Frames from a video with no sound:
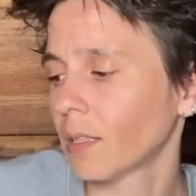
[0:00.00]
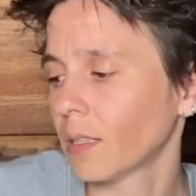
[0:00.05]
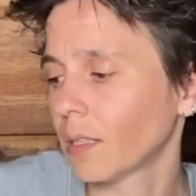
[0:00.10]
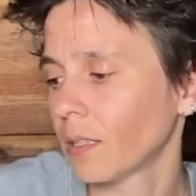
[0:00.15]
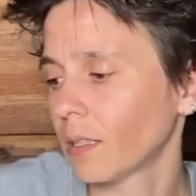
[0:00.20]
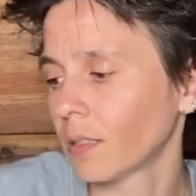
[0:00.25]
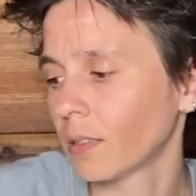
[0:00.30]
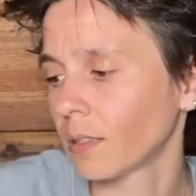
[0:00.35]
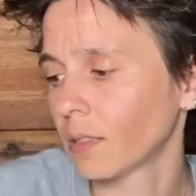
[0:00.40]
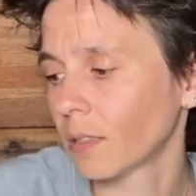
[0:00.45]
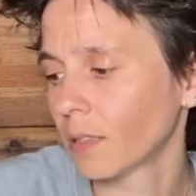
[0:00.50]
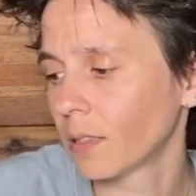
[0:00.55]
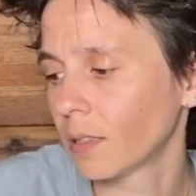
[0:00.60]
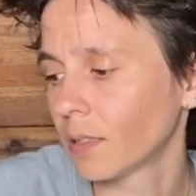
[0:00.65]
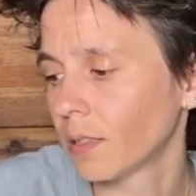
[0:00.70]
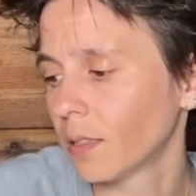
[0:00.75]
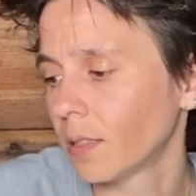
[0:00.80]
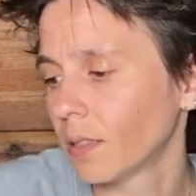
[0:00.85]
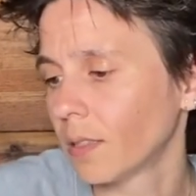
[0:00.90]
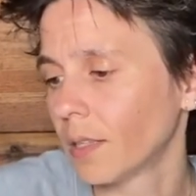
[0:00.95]
here?
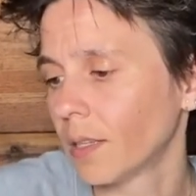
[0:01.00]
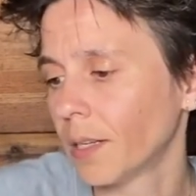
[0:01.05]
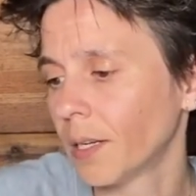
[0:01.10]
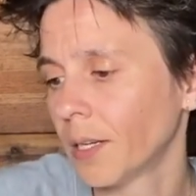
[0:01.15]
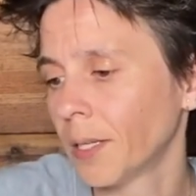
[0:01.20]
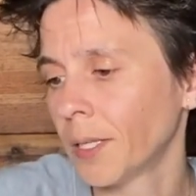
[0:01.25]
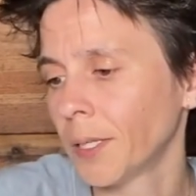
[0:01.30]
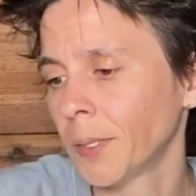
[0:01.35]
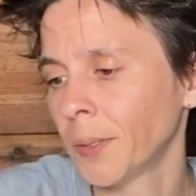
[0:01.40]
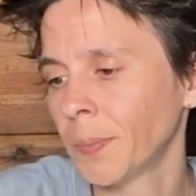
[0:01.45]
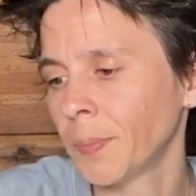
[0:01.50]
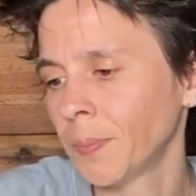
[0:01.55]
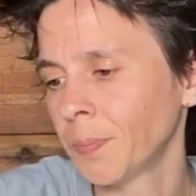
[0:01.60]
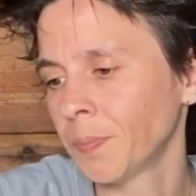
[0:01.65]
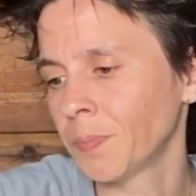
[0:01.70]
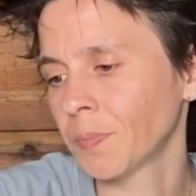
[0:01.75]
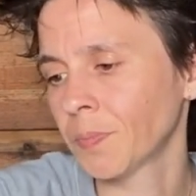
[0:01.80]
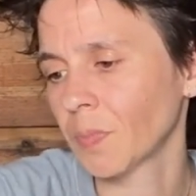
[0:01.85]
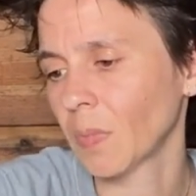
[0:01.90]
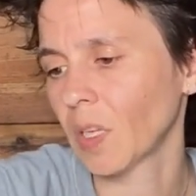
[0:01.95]

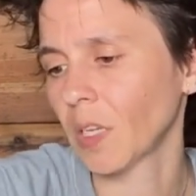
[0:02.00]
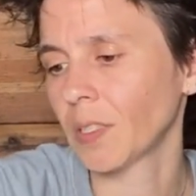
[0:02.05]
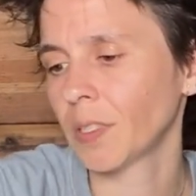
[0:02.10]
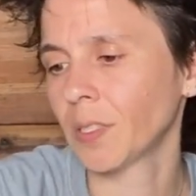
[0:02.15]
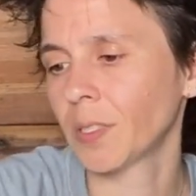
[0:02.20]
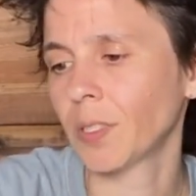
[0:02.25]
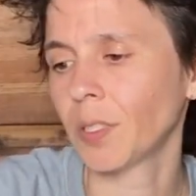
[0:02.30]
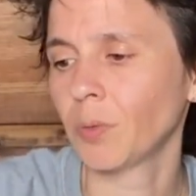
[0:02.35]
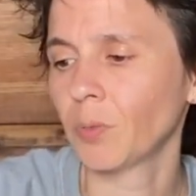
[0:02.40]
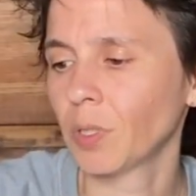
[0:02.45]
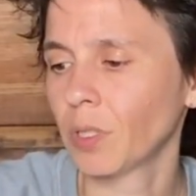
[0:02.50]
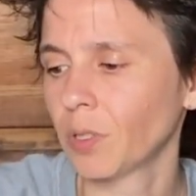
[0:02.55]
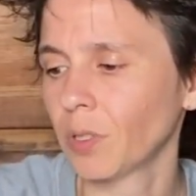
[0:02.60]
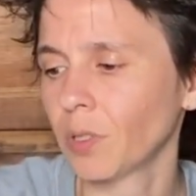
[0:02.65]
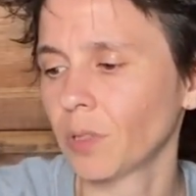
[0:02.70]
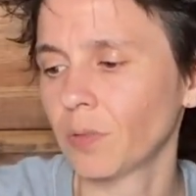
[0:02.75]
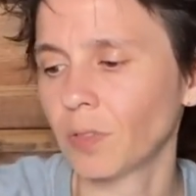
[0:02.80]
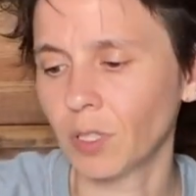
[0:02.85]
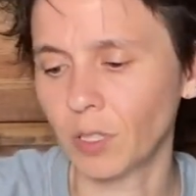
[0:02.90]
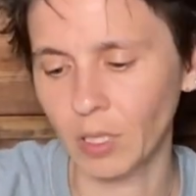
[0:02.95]
Um, let's see what the
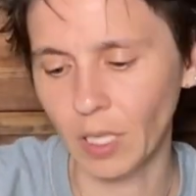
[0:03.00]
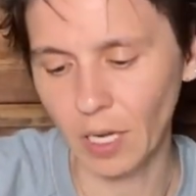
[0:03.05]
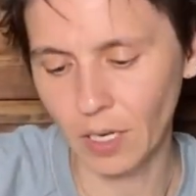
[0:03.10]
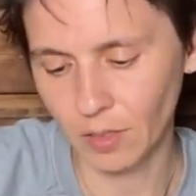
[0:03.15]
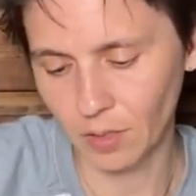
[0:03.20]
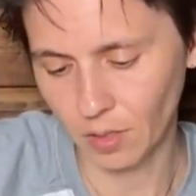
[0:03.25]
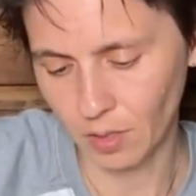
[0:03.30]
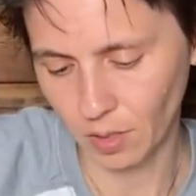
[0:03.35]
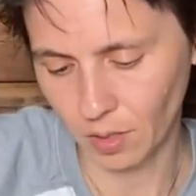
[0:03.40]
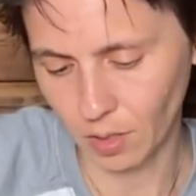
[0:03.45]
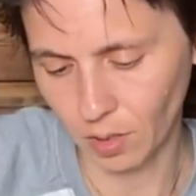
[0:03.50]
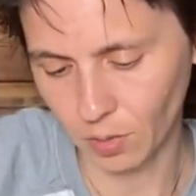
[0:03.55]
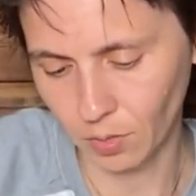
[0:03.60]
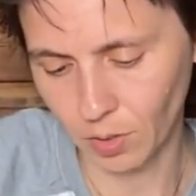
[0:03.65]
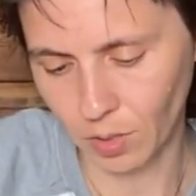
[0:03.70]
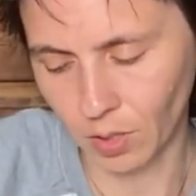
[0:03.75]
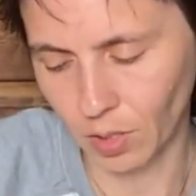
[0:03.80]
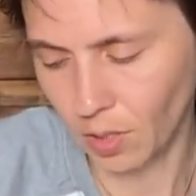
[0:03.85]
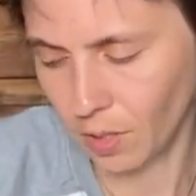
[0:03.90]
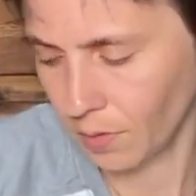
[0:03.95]
universe has to
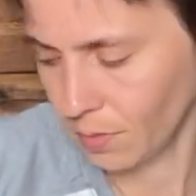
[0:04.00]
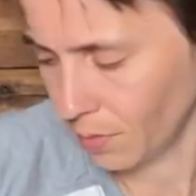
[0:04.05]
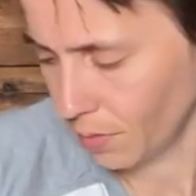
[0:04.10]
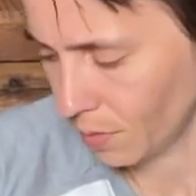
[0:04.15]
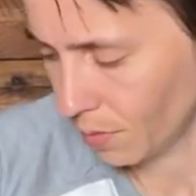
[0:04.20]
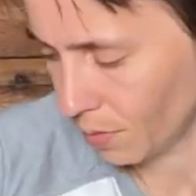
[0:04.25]
close it off.